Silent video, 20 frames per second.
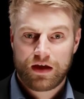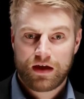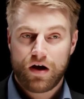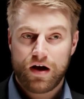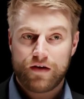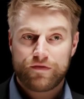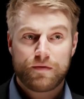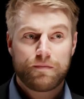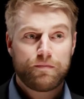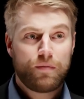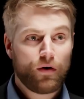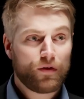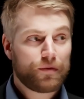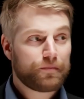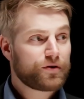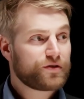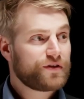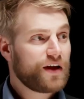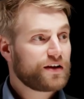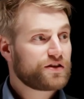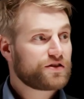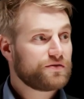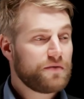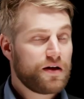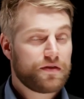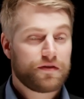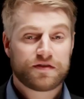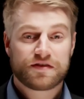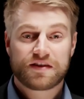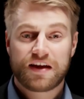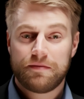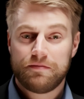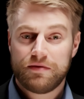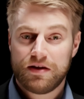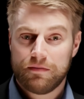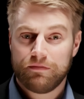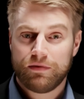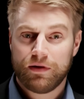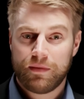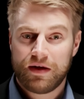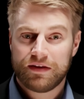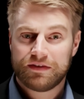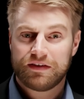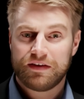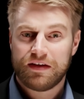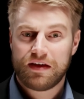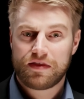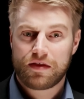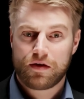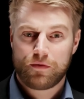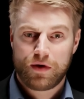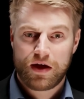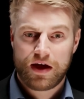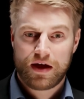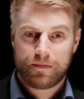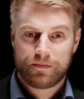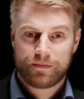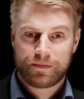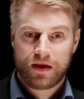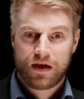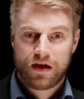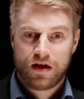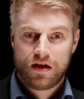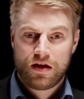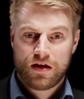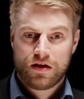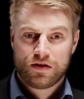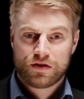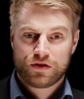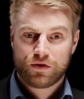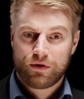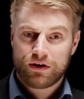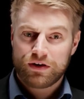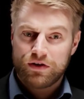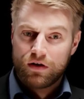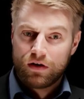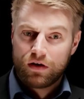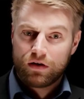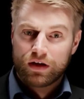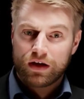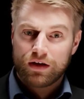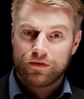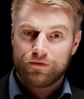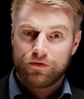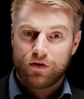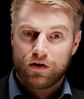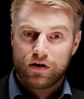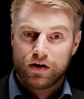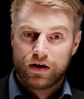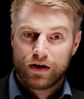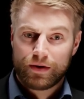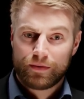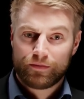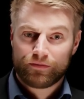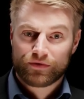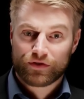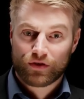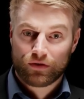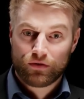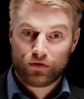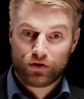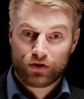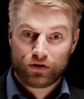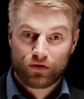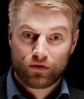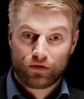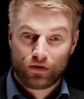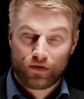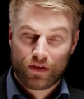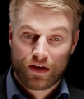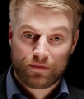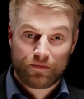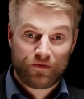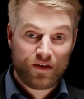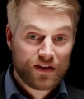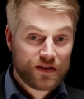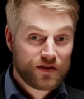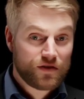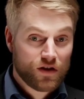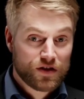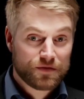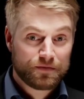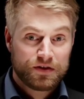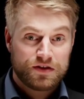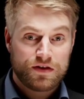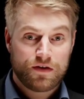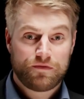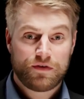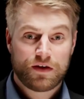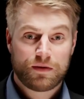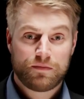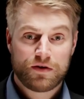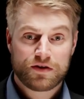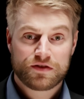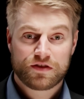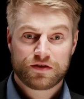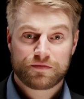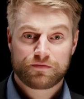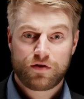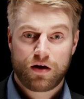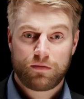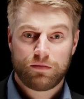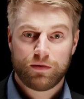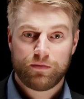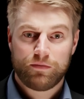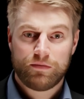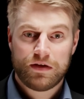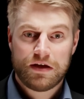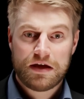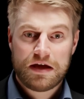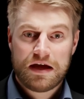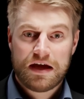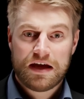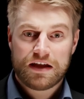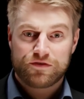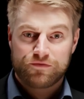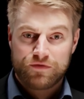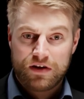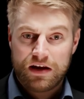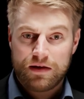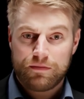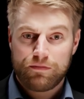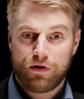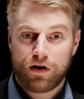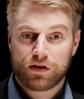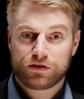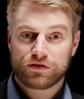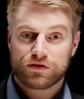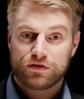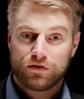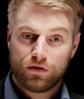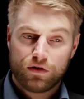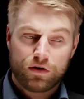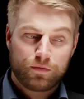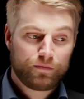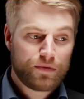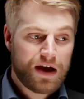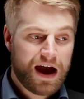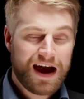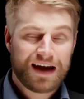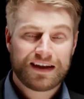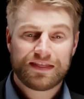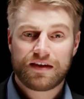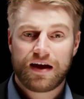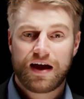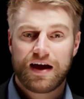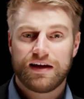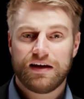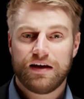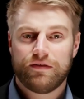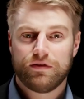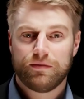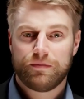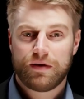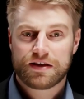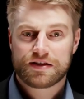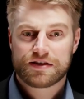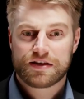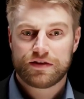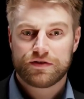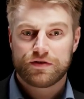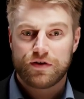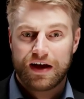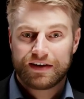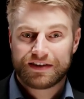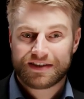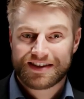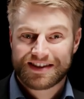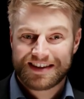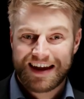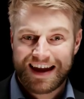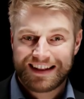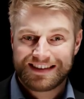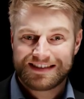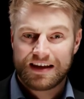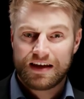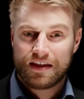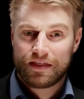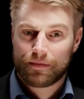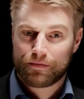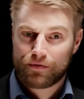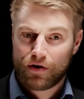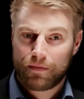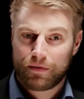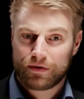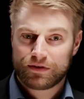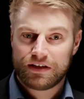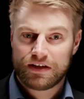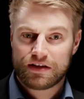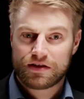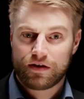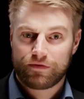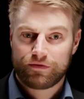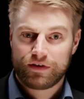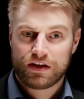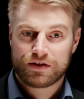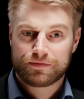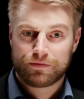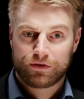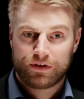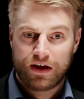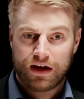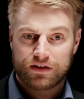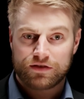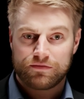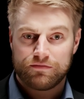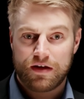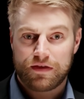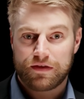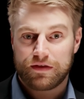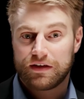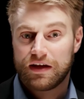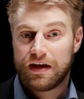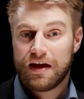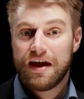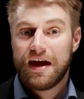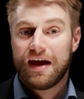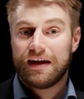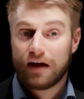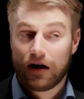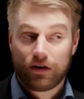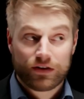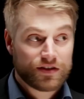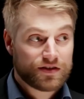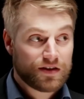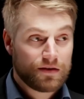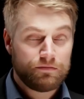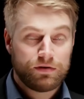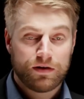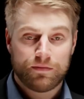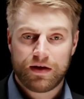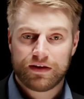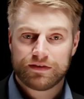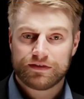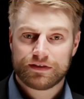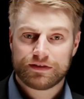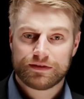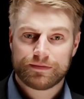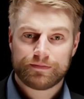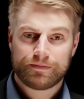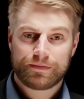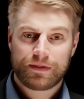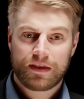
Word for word: However, both protection methods can be implemented either way. So when you're looking for a um, solution that fits your specific business problem, it's really important to look behind the high-level bus and to understand the properties of each protection method and how it is implemented.